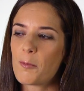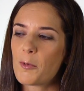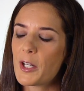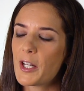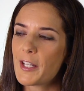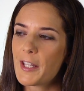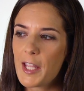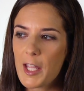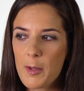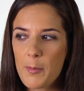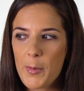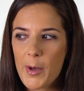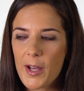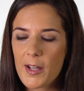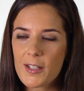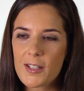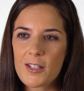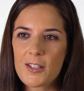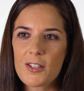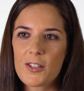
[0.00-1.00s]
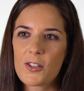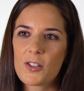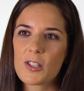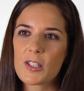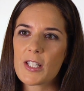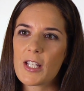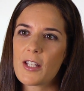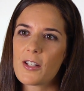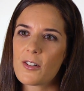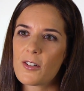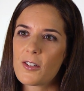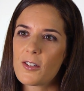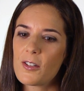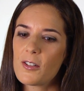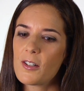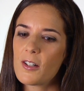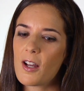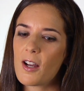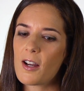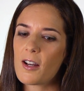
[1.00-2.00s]
When I came back a year
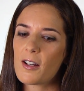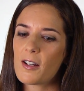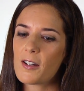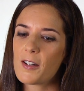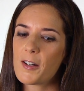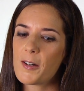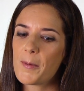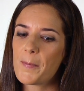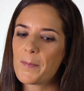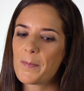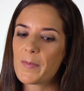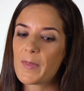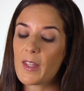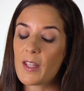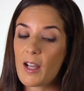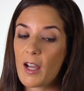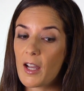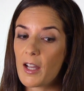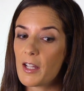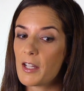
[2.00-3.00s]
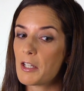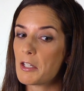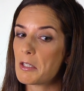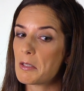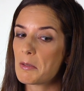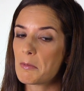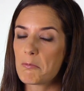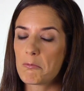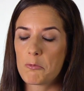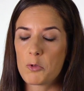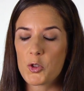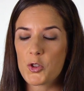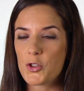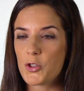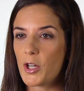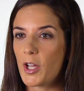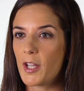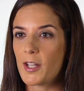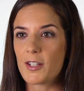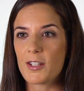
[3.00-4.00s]
later, um, I was
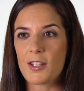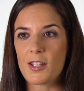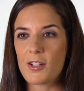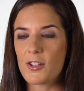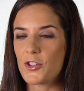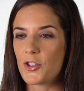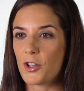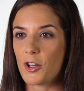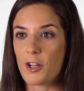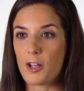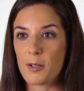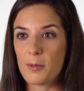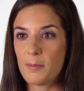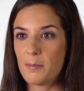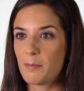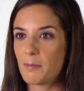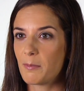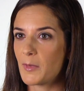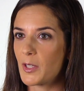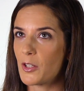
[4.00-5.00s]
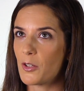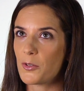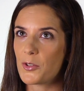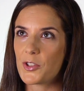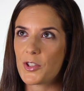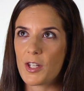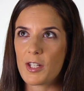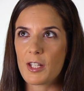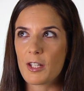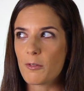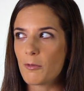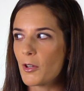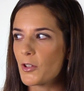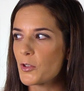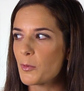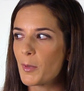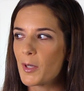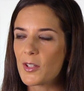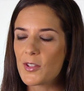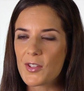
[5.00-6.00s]
trying to get a job, you know, sending
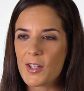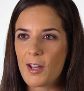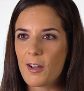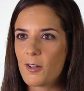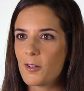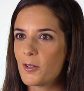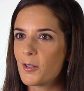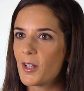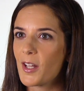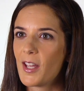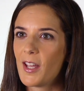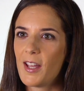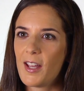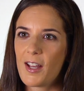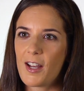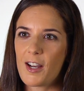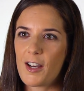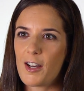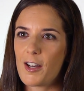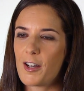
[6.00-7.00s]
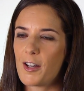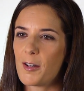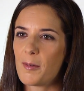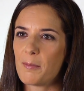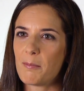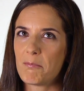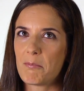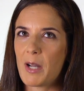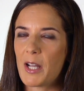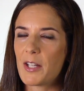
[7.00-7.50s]
resumes out. Um,